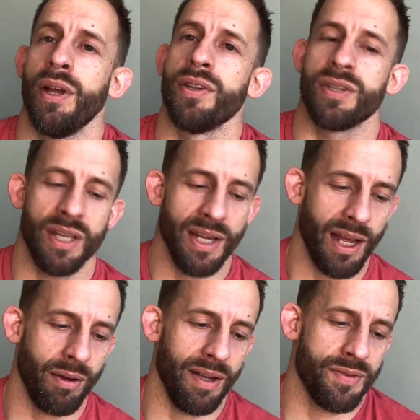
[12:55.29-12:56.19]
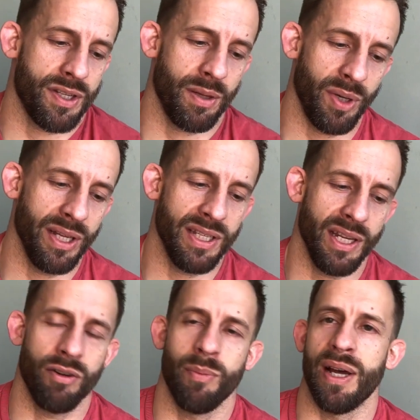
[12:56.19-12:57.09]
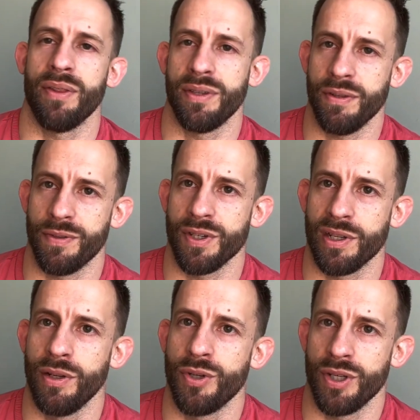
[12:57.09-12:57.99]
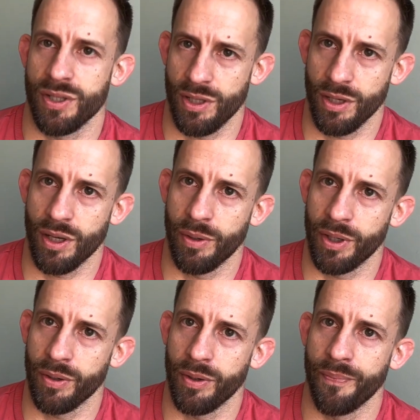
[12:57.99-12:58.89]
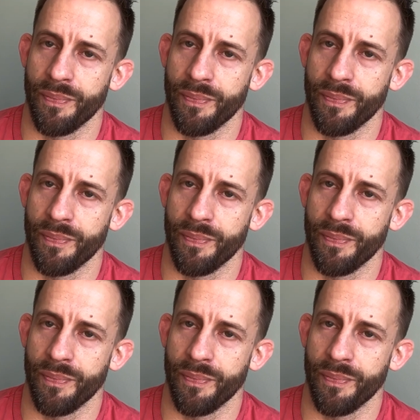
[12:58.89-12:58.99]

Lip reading: So they now have some idea about the different solutions that are going on.